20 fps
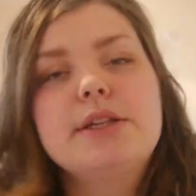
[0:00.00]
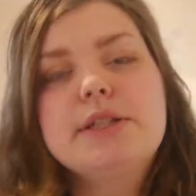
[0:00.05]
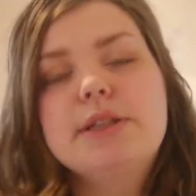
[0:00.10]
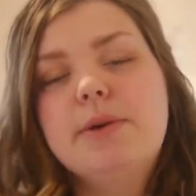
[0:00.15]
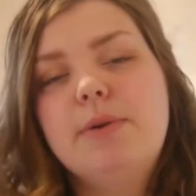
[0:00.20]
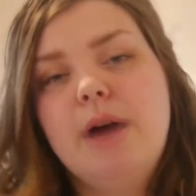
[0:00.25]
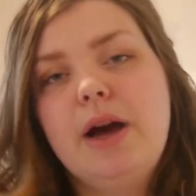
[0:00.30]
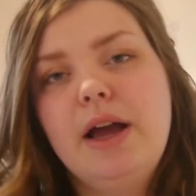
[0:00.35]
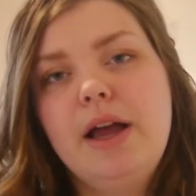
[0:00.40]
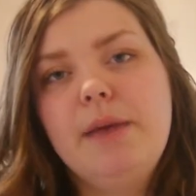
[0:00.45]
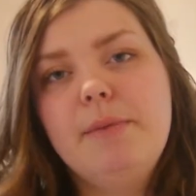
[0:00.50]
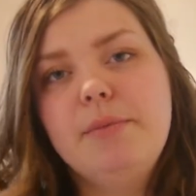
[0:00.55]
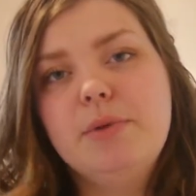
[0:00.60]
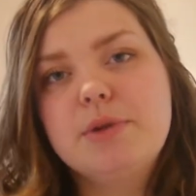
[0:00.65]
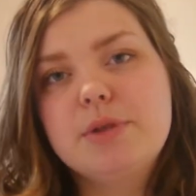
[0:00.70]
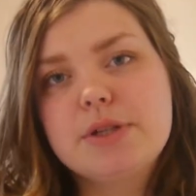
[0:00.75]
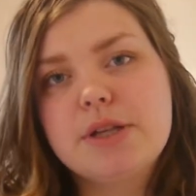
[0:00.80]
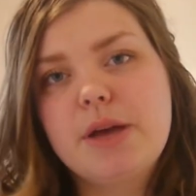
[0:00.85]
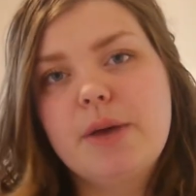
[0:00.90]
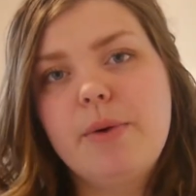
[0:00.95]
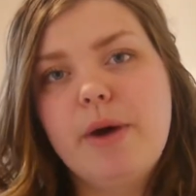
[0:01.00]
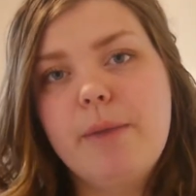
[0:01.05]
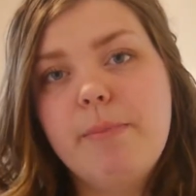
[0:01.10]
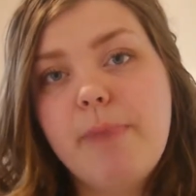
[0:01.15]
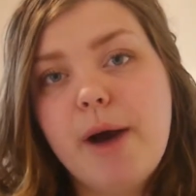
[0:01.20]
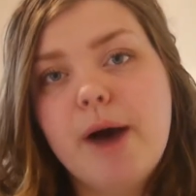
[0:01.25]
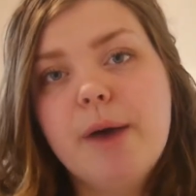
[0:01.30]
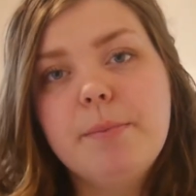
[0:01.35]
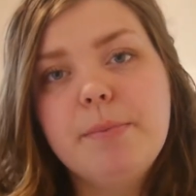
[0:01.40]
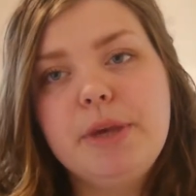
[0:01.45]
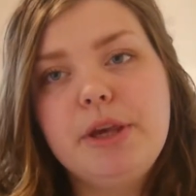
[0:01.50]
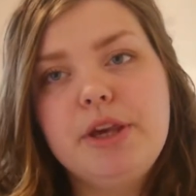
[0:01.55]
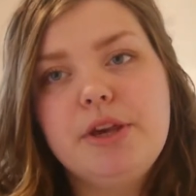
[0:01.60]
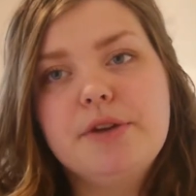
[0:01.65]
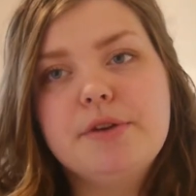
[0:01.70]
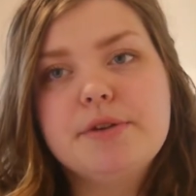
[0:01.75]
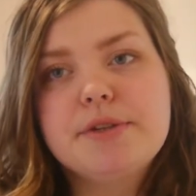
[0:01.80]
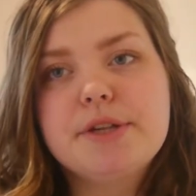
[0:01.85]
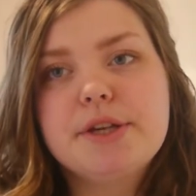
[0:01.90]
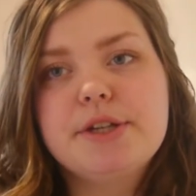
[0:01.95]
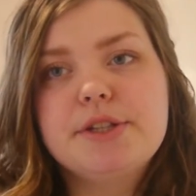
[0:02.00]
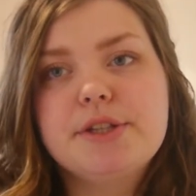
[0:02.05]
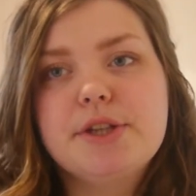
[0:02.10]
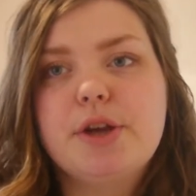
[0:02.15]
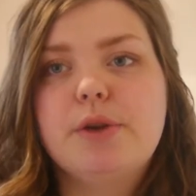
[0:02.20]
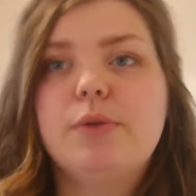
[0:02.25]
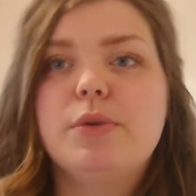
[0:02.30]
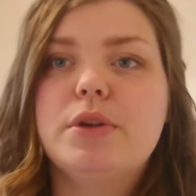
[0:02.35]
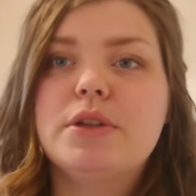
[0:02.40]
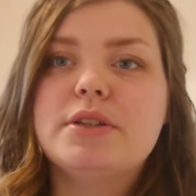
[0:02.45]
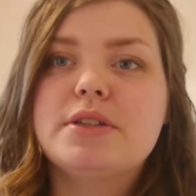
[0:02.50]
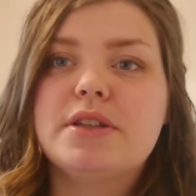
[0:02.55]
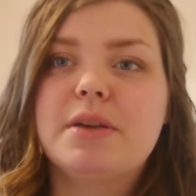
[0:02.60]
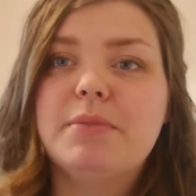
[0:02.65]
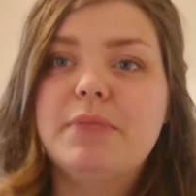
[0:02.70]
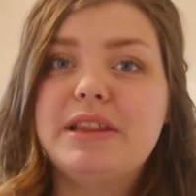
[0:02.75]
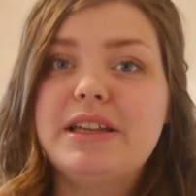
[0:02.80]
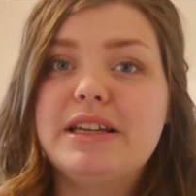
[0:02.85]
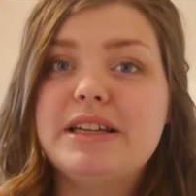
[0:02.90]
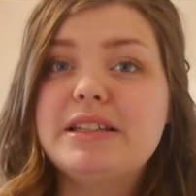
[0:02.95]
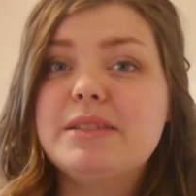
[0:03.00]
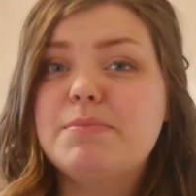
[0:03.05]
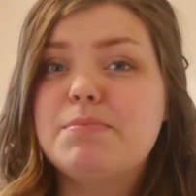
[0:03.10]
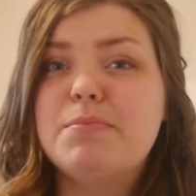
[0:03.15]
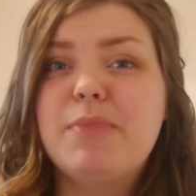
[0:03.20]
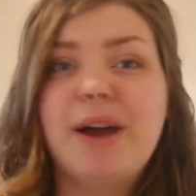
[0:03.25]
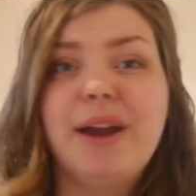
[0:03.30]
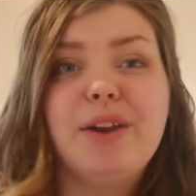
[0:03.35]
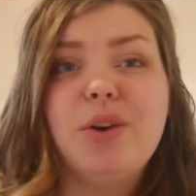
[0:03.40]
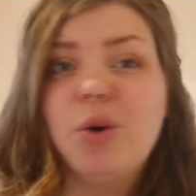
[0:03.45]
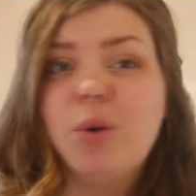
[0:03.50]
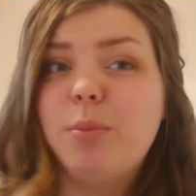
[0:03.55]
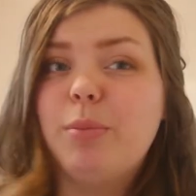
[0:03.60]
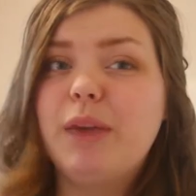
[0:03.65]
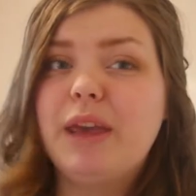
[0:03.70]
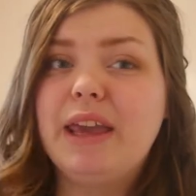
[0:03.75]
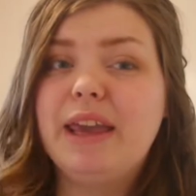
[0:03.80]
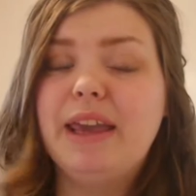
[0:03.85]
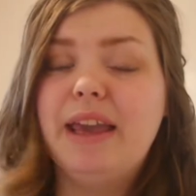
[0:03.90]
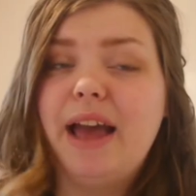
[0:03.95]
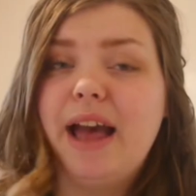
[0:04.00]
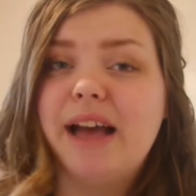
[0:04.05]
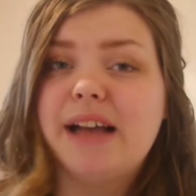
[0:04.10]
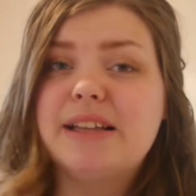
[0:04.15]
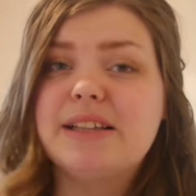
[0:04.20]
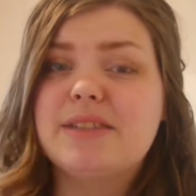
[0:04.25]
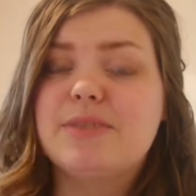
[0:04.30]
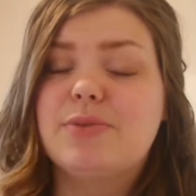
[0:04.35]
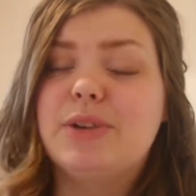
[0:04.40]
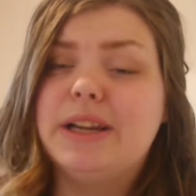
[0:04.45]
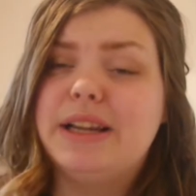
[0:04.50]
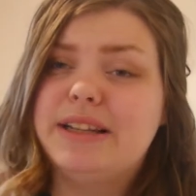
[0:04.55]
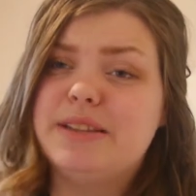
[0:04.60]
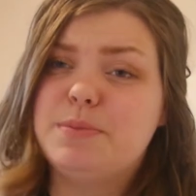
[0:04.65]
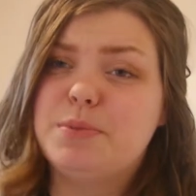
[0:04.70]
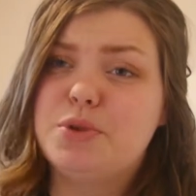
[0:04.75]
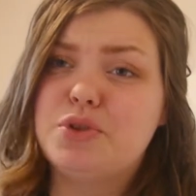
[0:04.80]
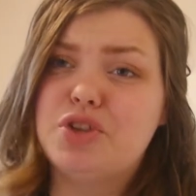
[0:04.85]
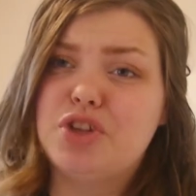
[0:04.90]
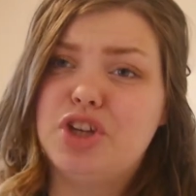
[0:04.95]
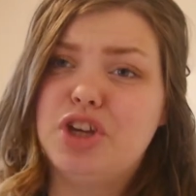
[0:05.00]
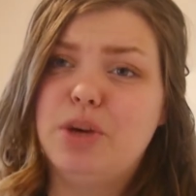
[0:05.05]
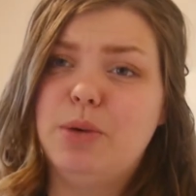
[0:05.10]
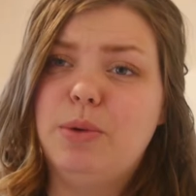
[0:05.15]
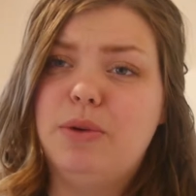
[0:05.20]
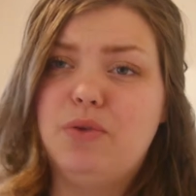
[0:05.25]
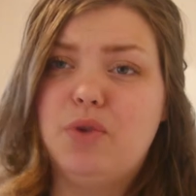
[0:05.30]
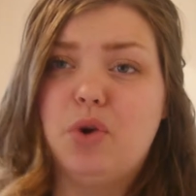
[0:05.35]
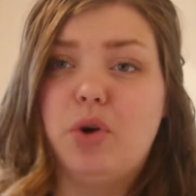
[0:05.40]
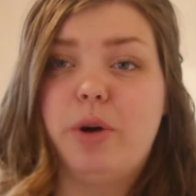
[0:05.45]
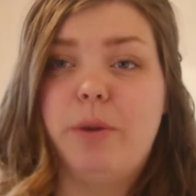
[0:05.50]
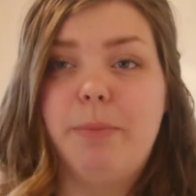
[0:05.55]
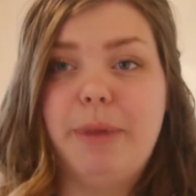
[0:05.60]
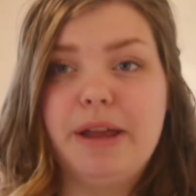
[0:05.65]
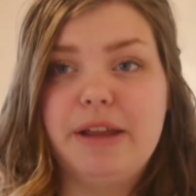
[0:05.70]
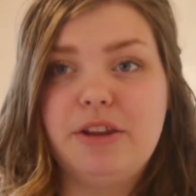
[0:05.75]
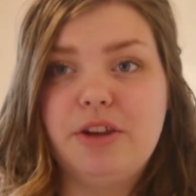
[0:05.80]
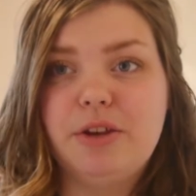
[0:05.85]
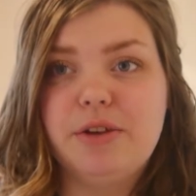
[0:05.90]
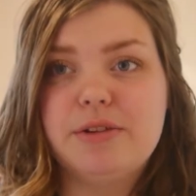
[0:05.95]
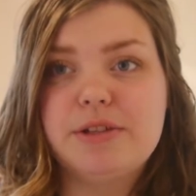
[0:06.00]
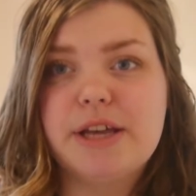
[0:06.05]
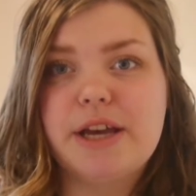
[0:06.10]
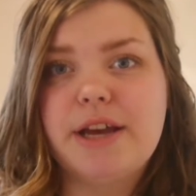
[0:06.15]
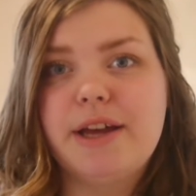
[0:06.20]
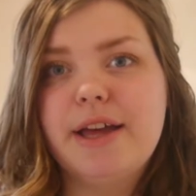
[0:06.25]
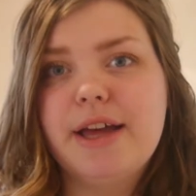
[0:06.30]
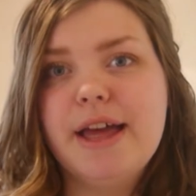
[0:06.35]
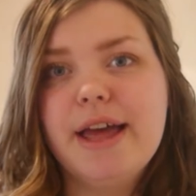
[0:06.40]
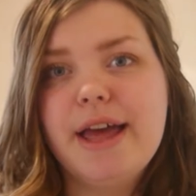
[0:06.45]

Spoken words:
So I am also a pump user, so some of these might not be as relatable to you if you're a pen user,